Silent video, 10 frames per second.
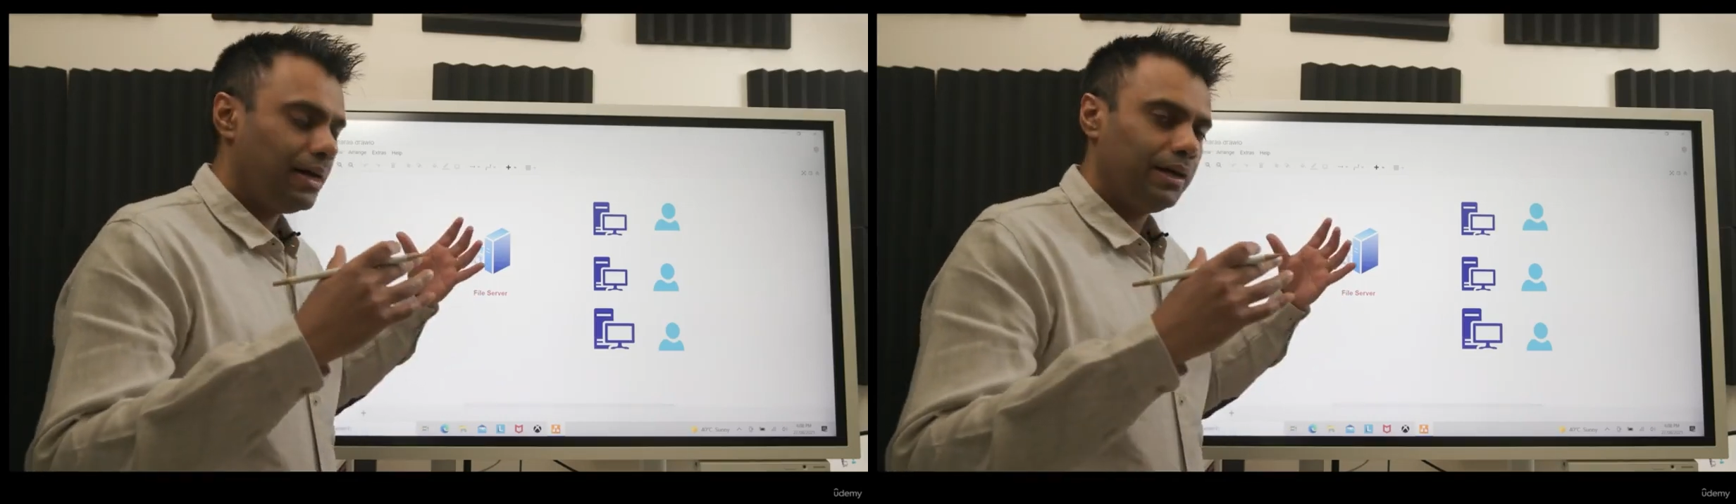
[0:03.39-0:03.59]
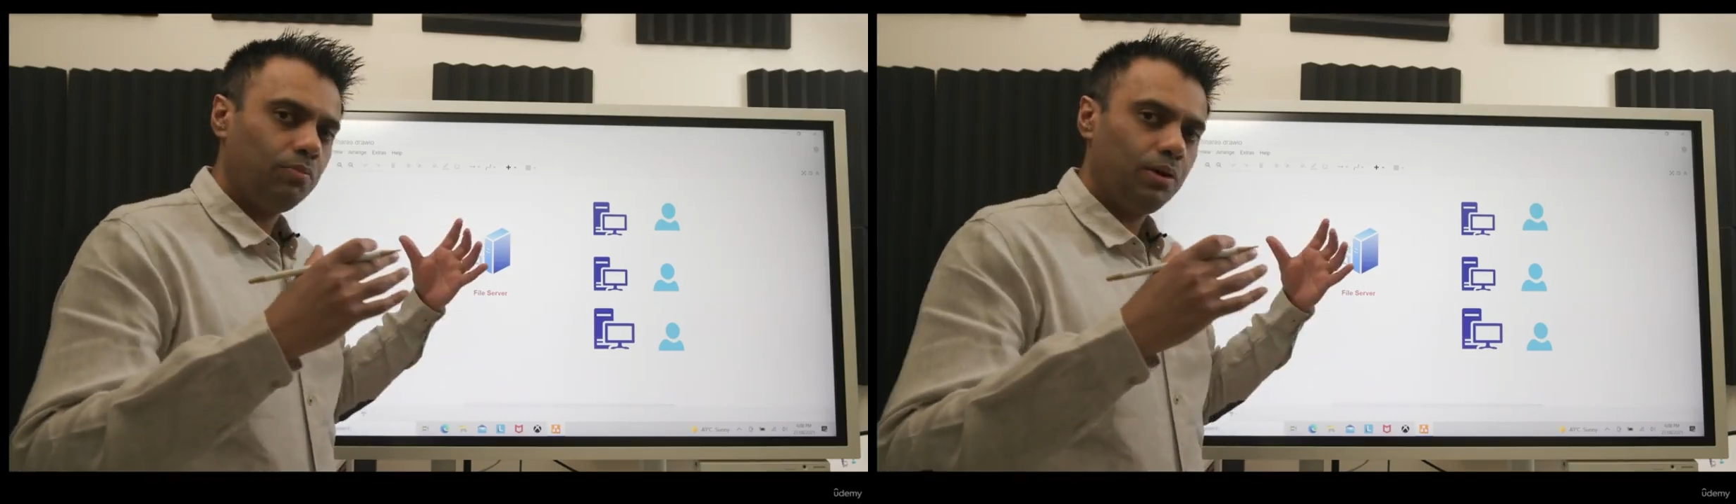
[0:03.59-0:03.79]

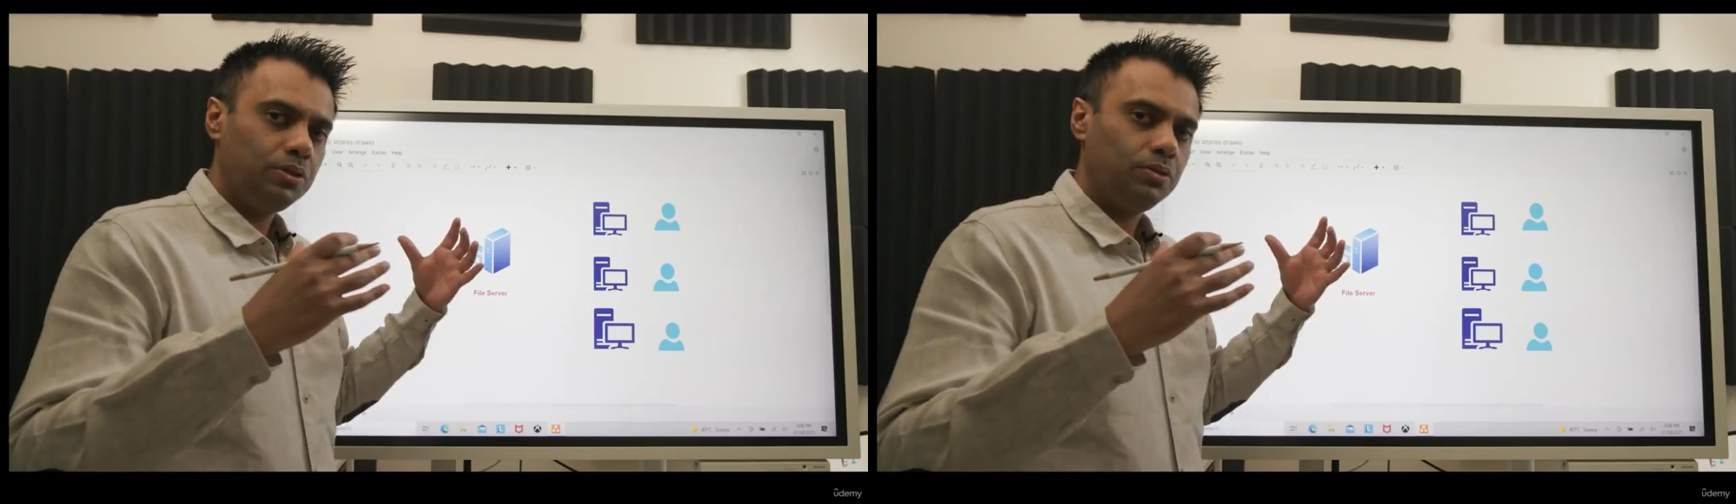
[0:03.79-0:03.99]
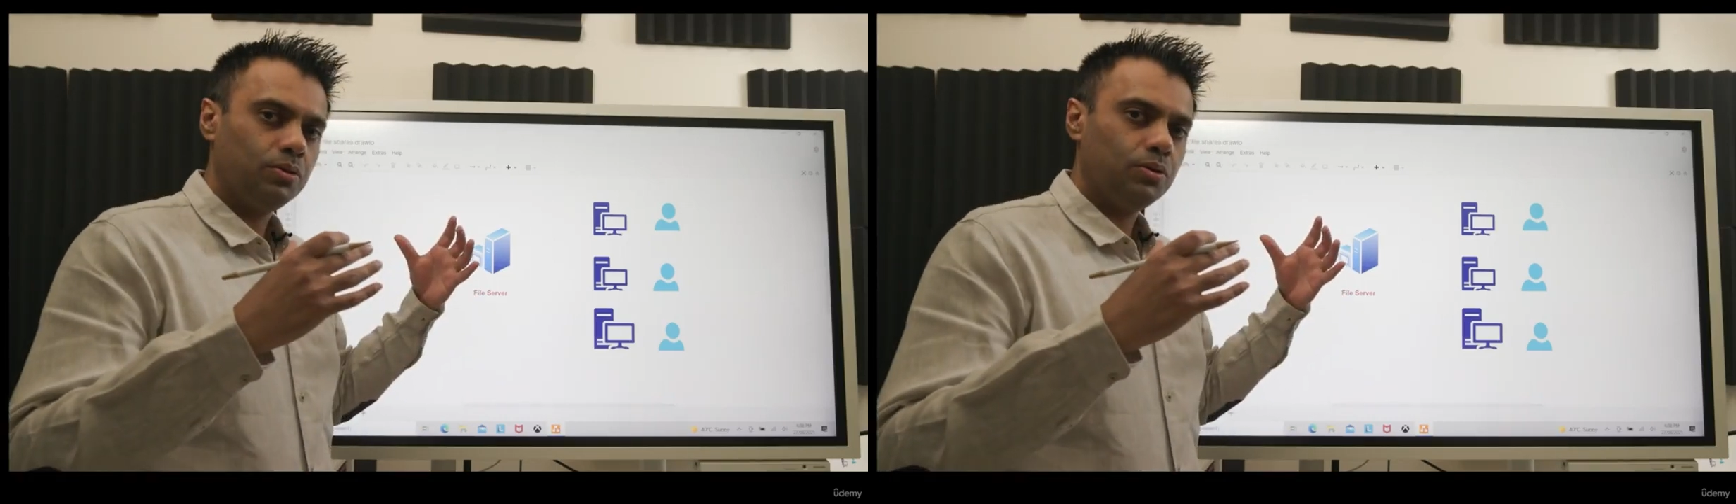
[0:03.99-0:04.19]
I
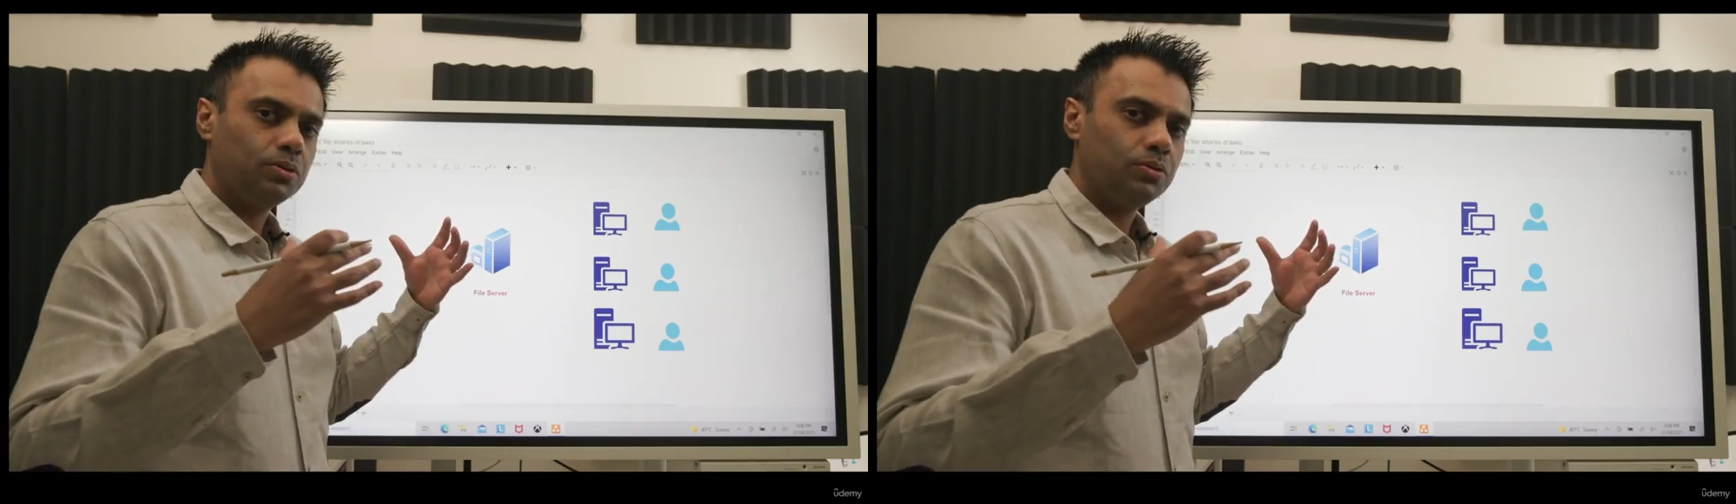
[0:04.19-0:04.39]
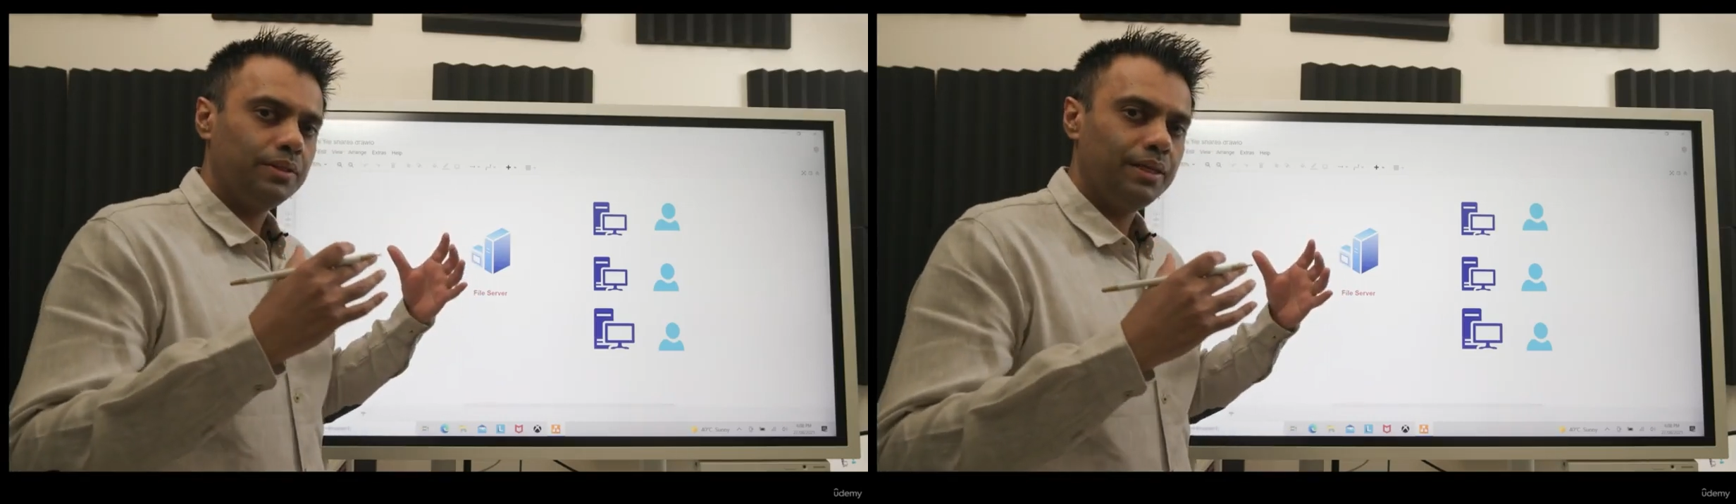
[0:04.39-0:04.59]
want to
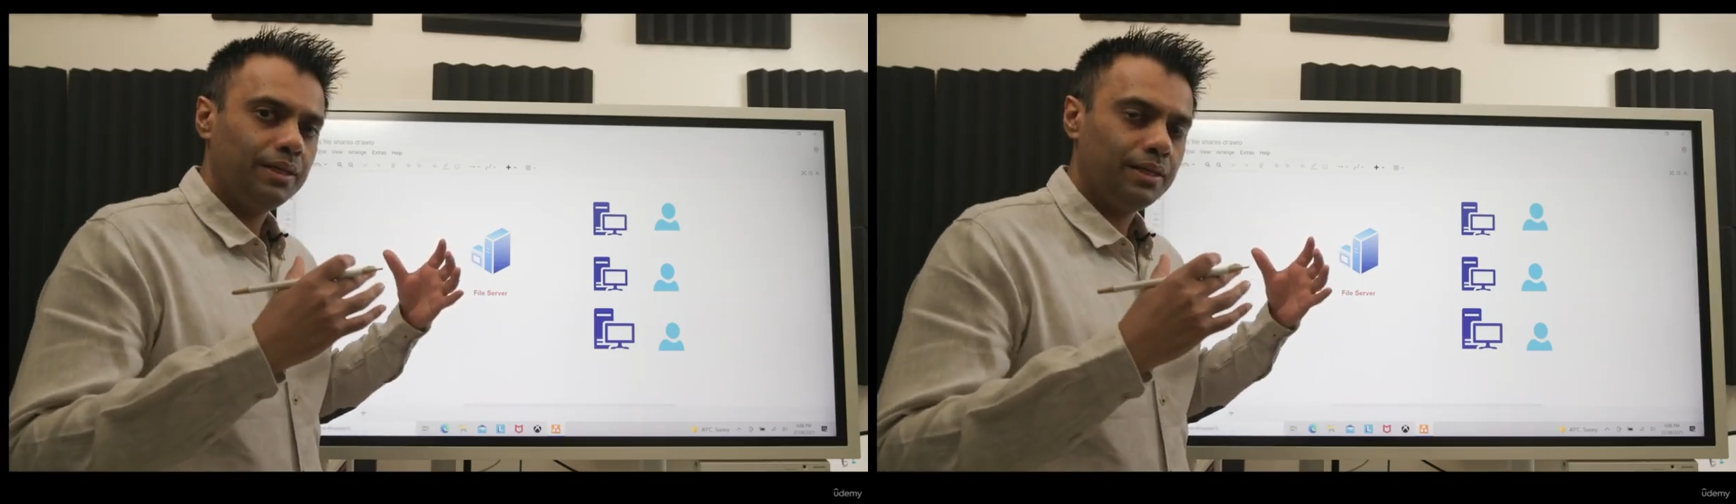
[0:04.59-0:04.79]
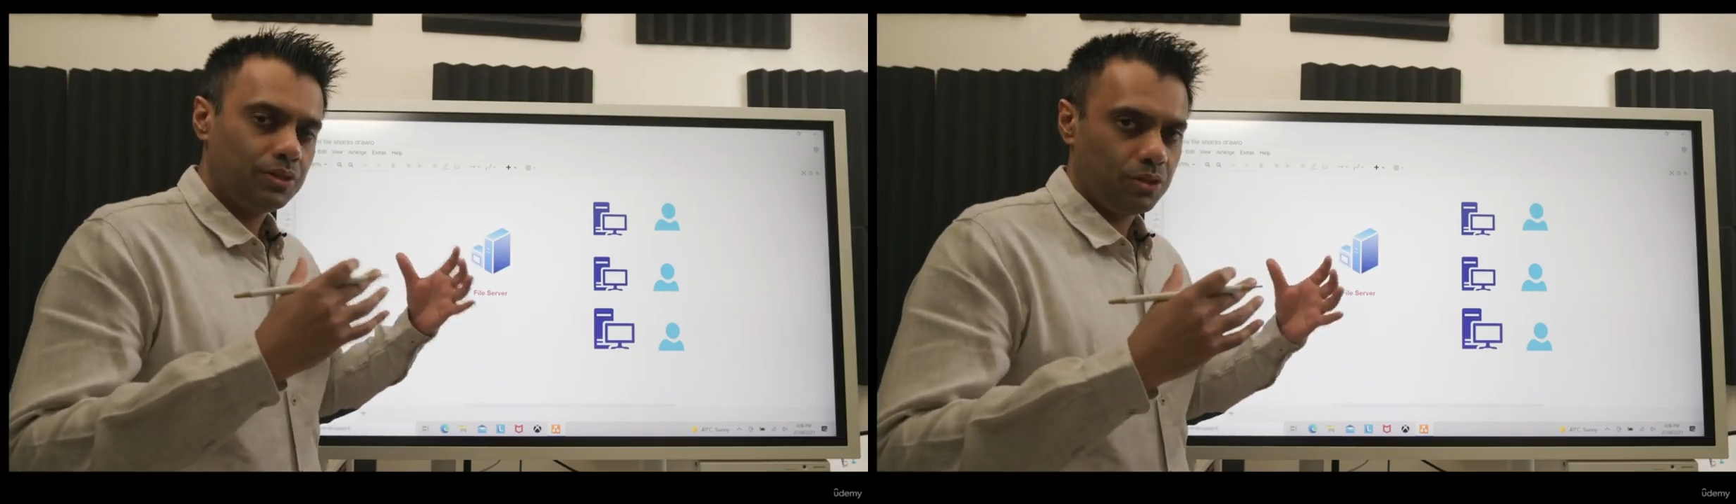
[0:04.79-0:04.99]
go through
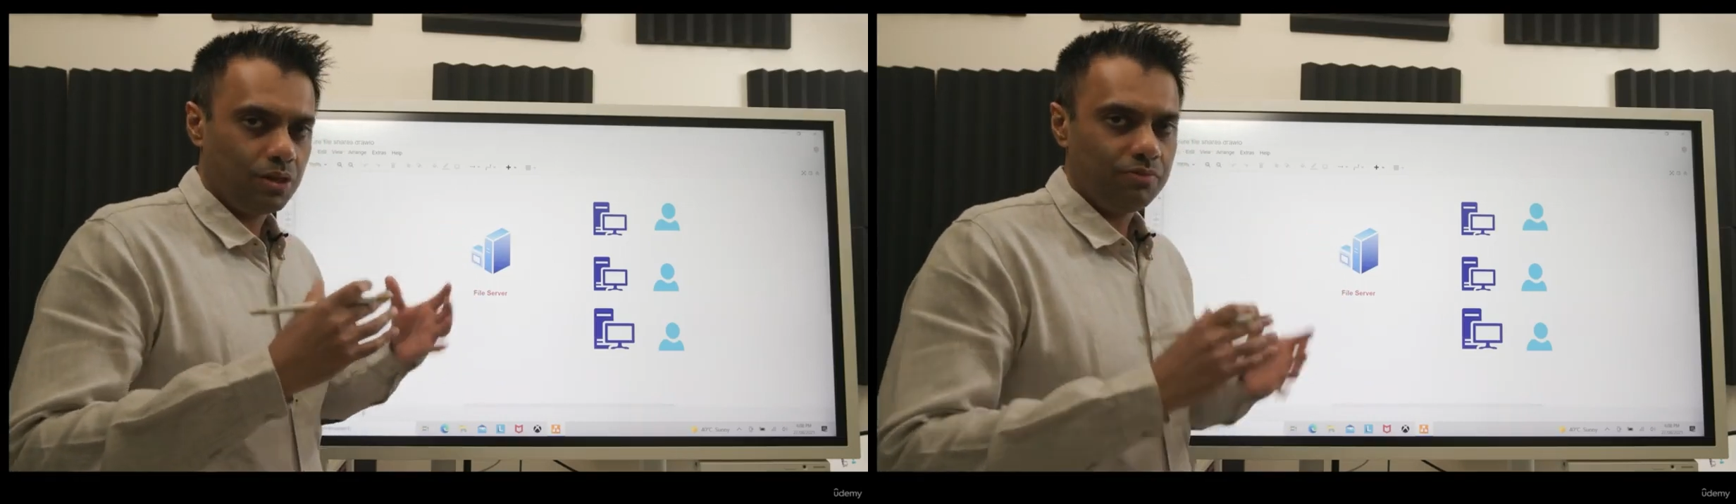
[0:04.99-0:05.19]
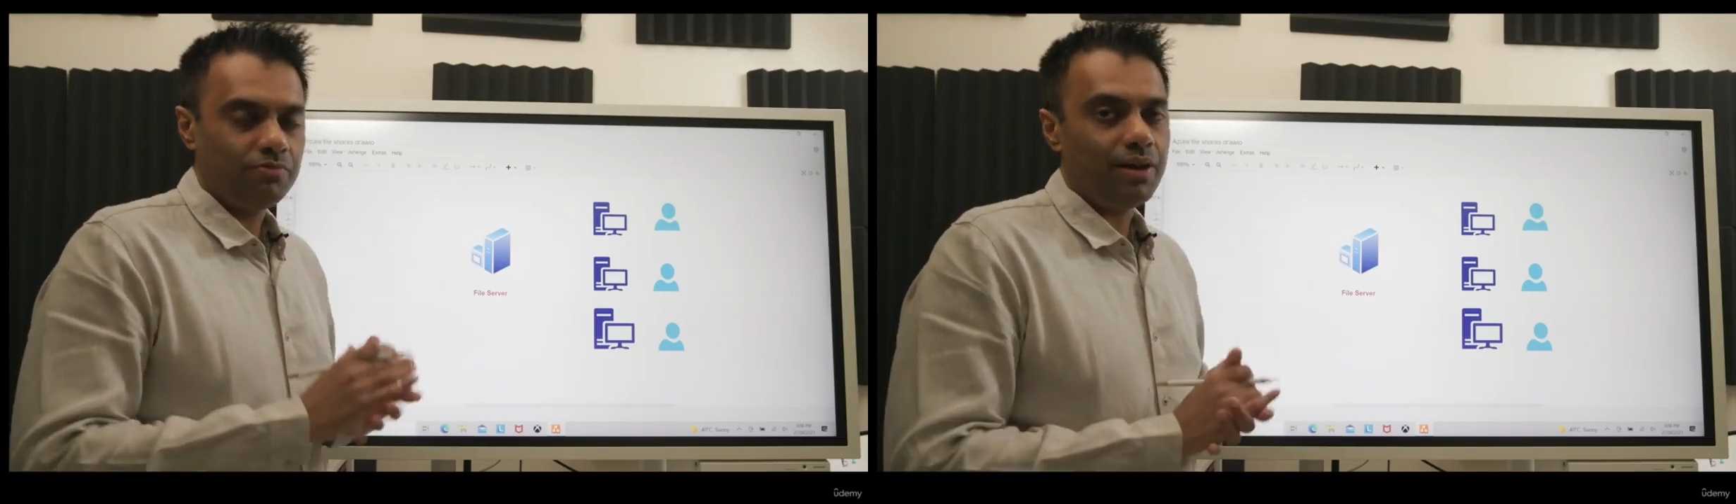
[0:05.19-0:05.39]
the Azure